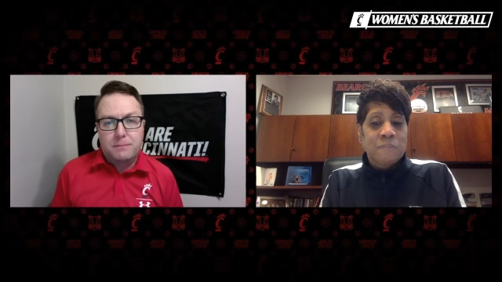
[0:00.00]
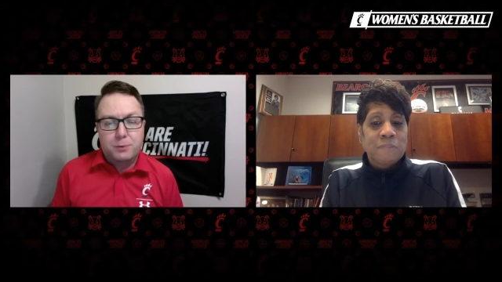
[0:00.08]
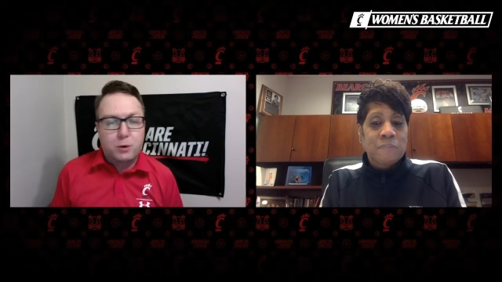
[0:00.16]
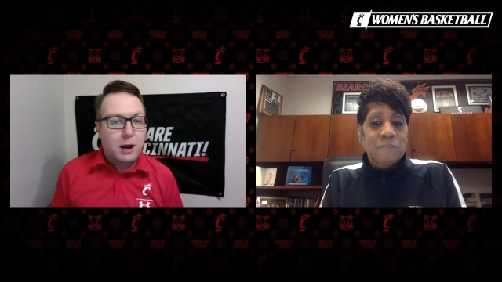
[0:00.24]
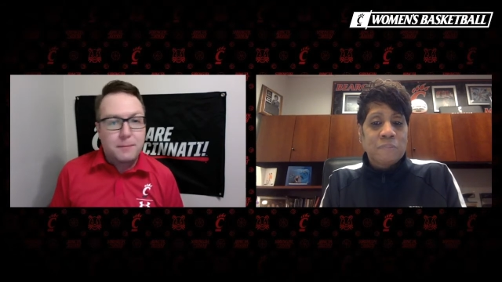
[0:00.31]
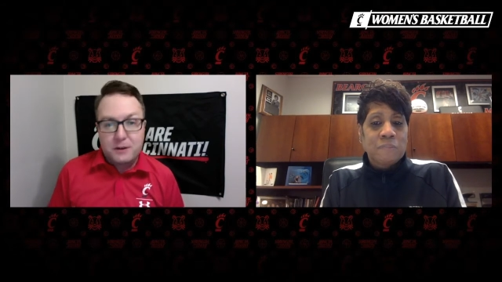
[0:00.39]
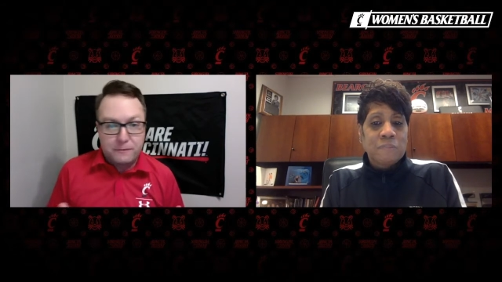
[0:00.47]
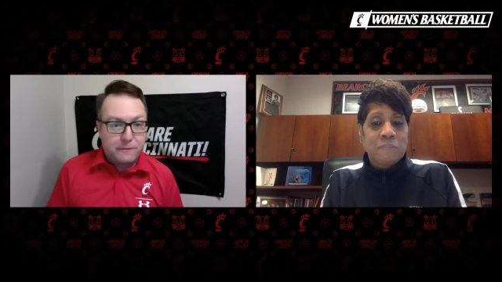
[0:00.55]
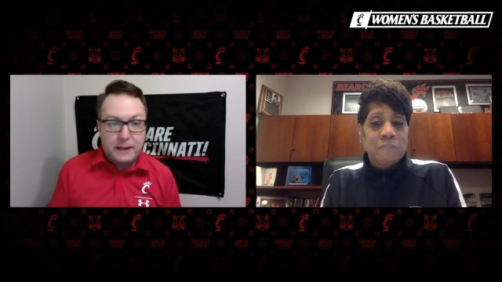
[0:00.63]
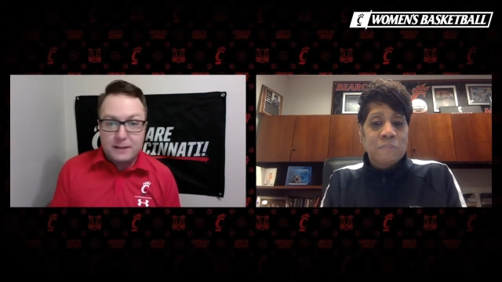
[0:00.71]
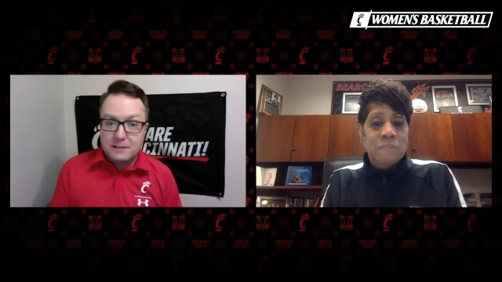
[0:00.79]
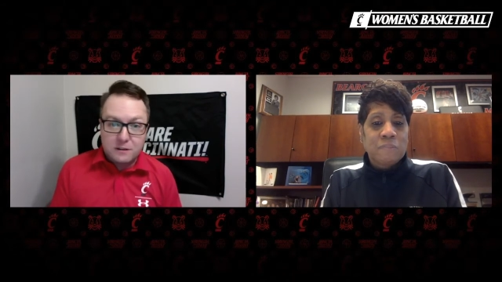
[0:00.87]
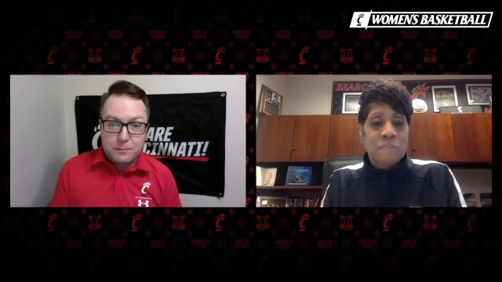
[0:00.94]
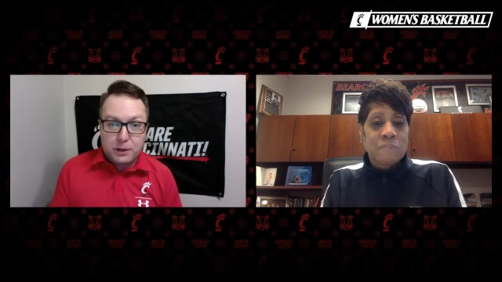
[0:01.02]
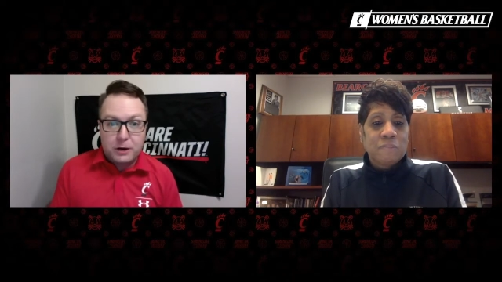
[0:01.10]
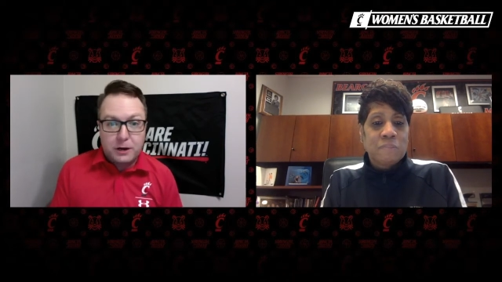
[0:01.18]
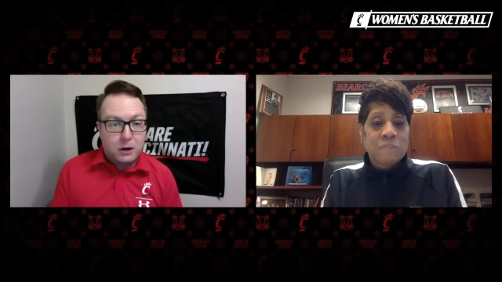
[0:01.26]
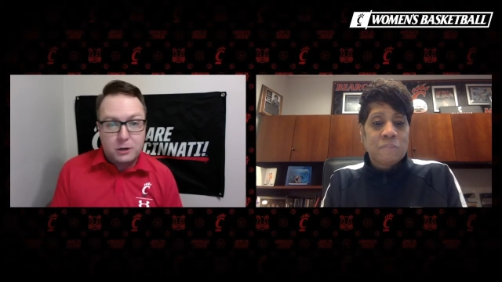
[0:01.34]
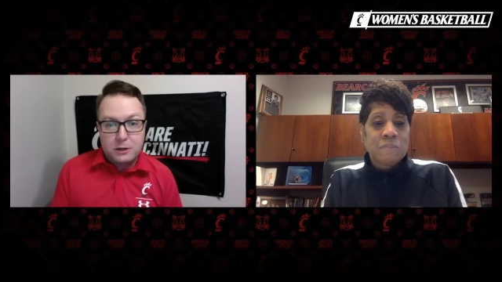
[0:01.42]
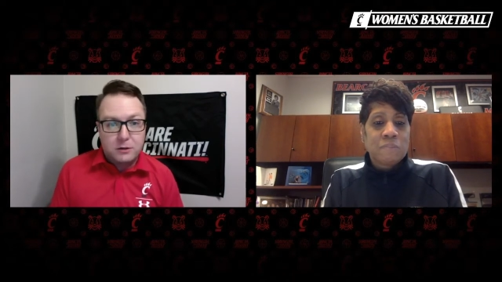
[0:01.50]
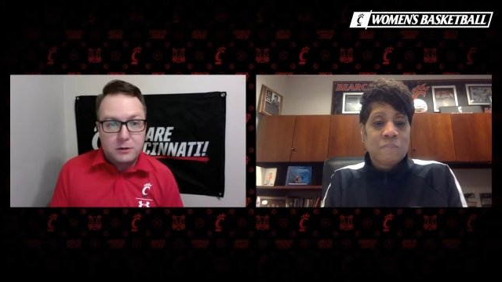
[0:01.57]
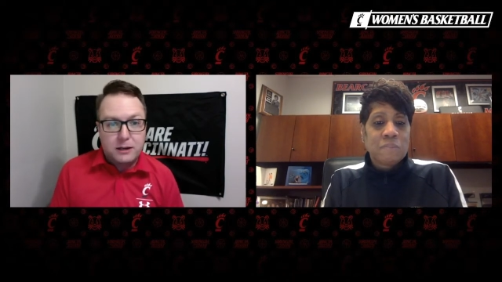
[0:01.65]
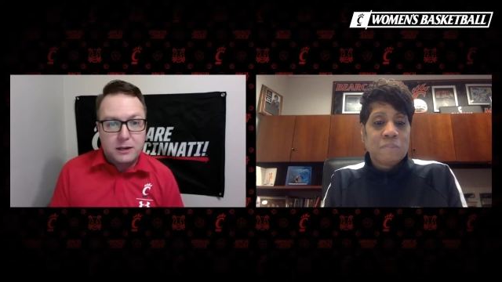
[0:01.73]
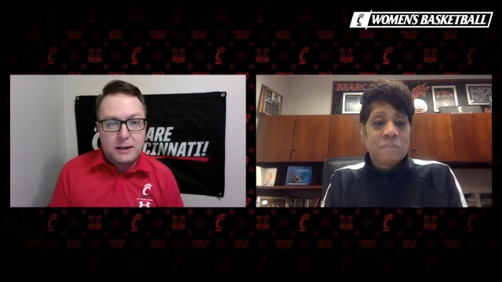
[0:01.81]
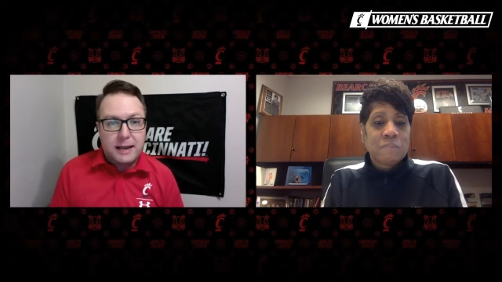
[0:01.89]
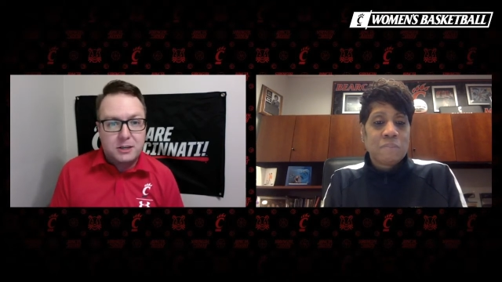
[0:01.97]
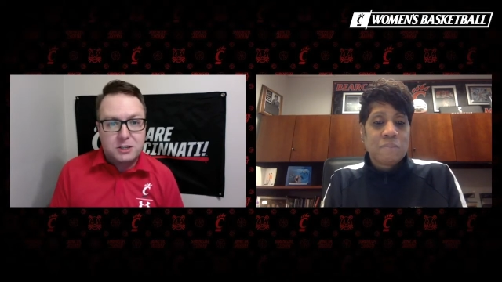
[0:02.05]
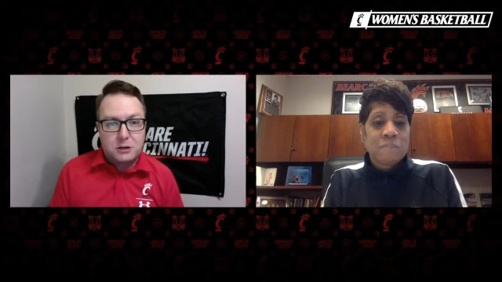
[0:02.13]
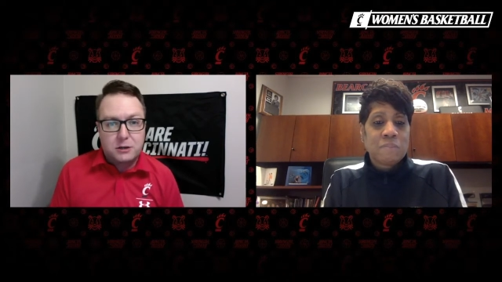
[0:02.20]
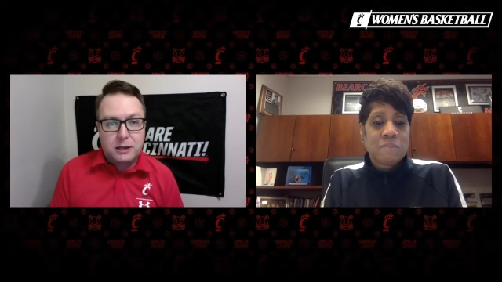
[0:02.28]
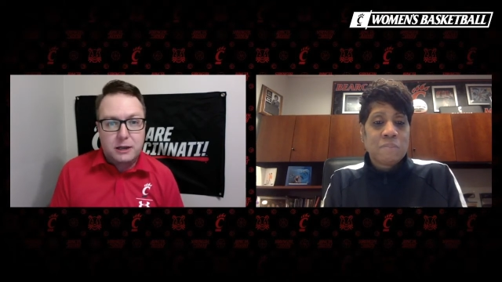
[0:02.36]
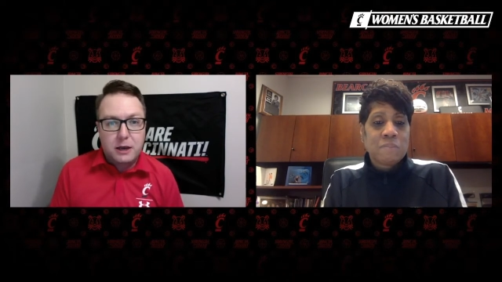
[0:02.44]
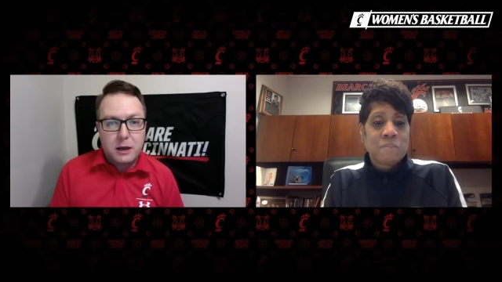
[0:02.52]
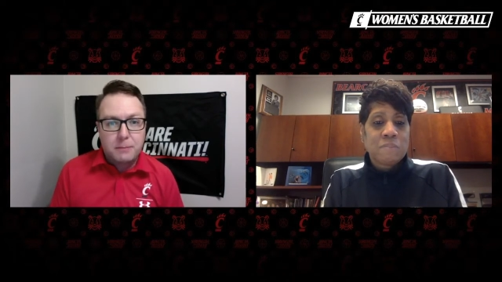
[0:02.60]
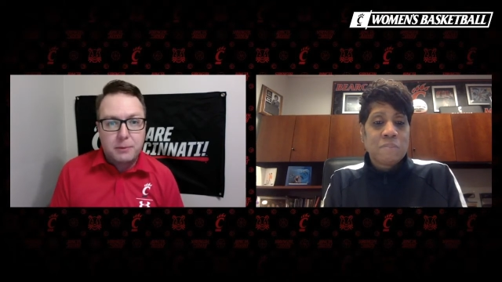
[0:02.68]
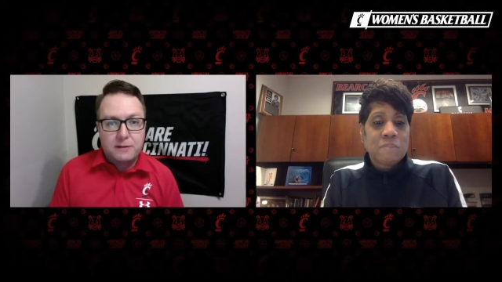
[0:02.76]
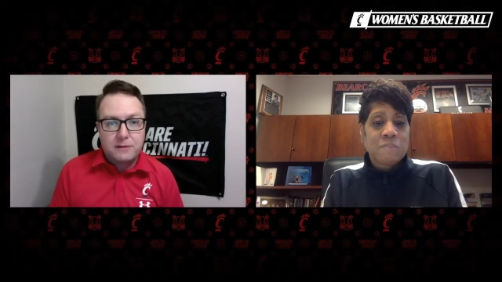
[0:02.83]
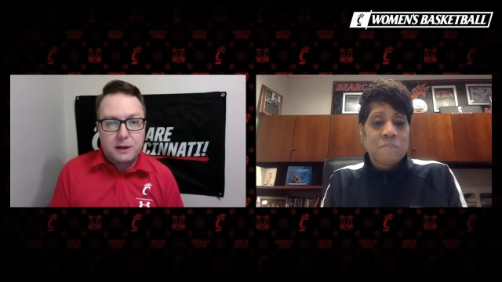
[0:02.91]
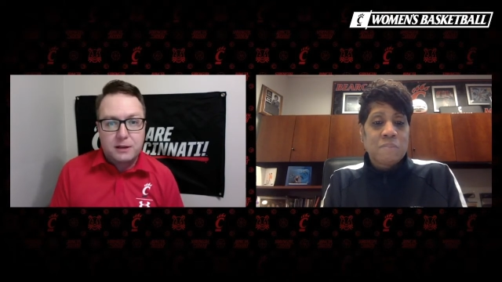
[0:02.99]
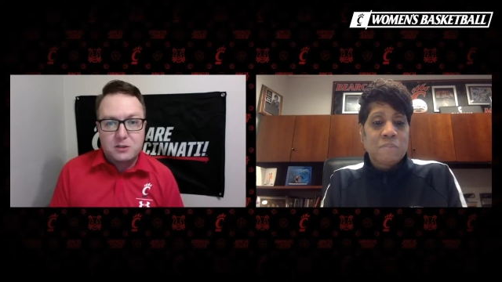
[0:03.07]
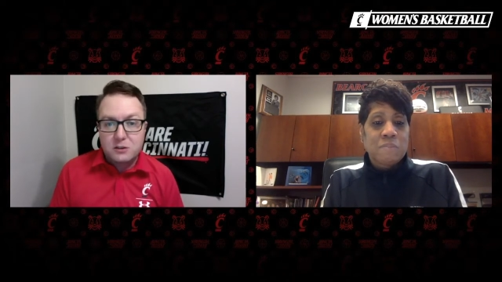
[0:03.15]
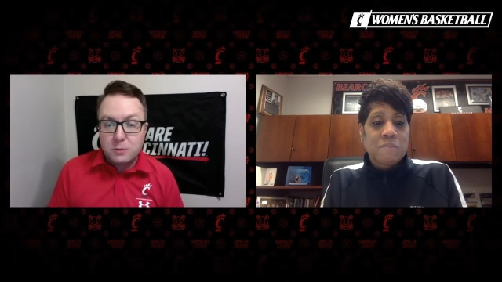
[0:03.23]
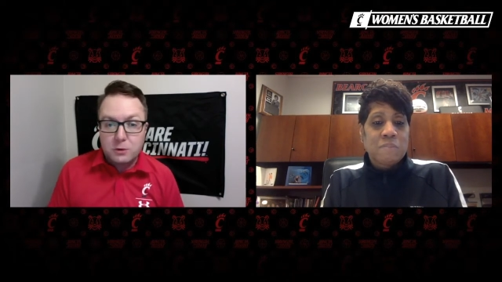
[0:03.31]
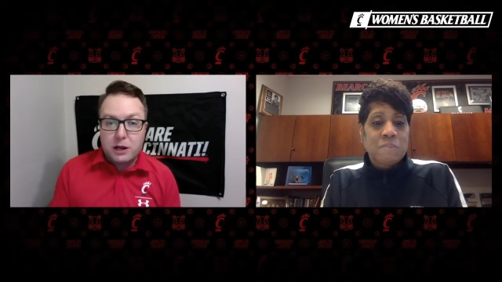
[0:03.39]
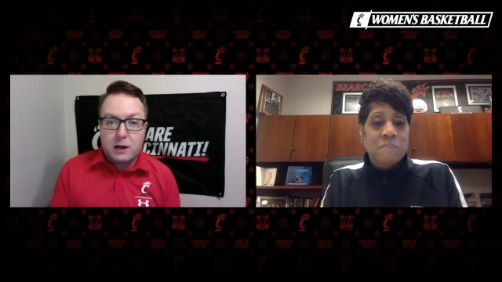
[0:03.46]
Speaker 1: prime defensive player, not only in the league and nationally, but uh, she's really